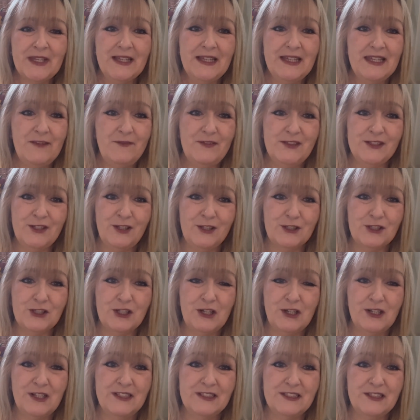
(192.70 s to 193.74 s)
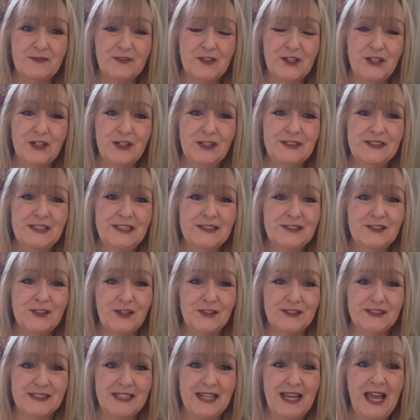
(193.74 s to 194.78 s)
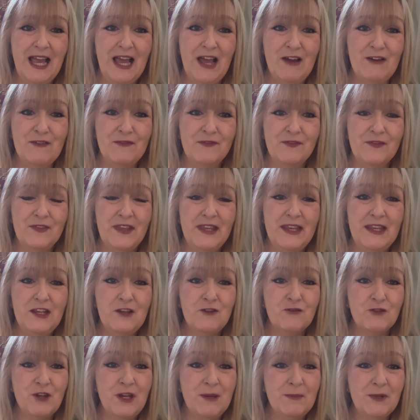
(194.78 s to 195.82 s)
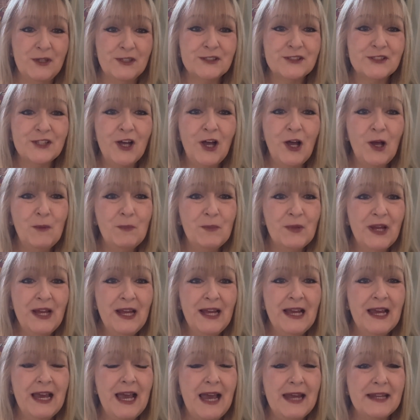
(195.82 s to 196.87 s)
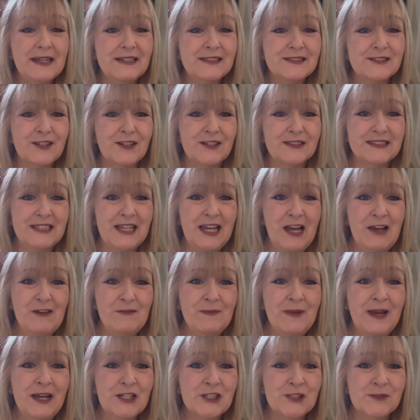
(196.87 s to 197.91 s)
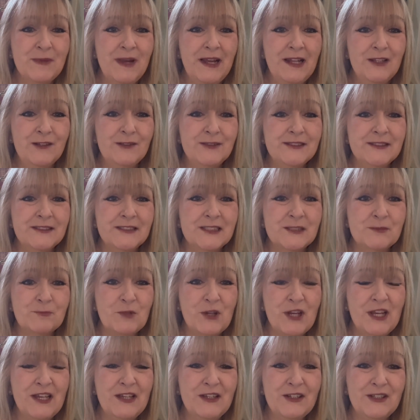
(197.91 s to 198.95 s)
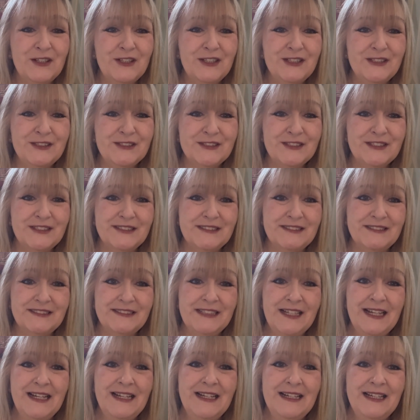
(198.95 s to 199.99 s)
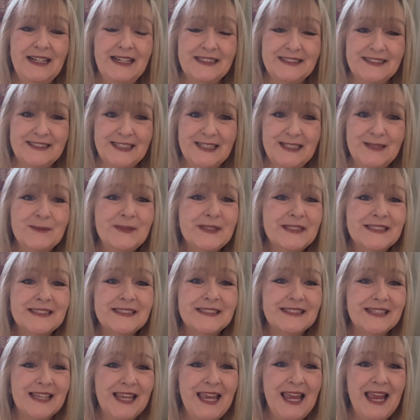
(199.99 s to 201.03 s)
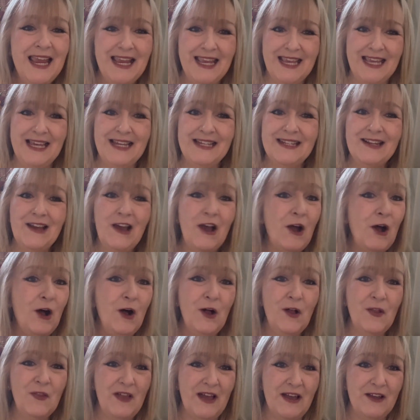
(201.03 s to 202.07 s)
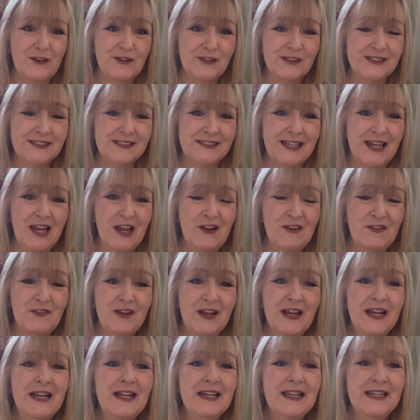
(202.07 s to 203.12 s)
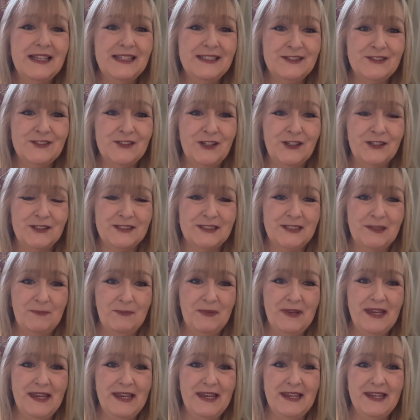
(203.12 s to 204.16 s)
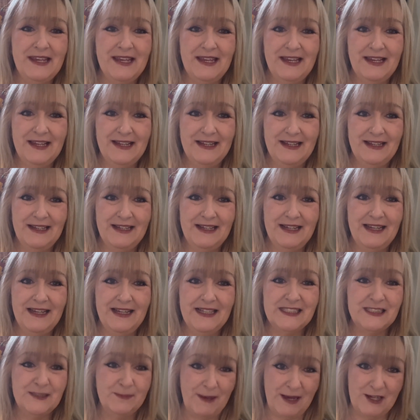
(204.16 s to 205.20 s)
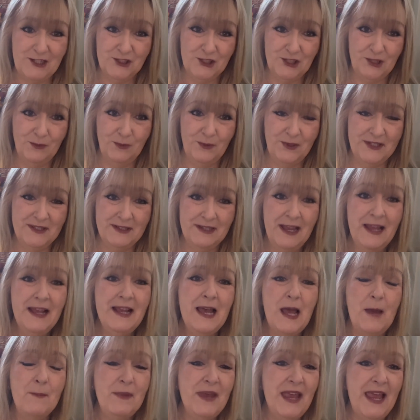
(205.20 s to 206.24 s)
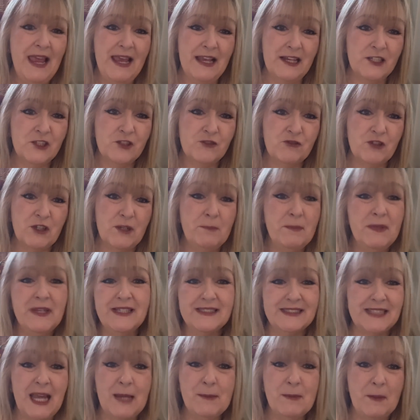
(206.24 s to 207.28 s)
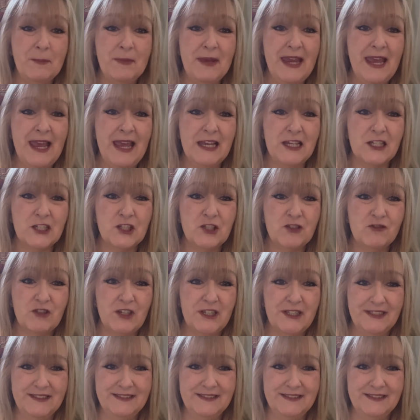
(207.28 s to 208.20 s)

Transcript: If it's hot chocolate, of course, it's got to have the cream on top and it's got to have marshmallows and sprinkles and a cinnamon stick and all that good stuff. It's got to be a special one, a bit extra because I'm a bit extra.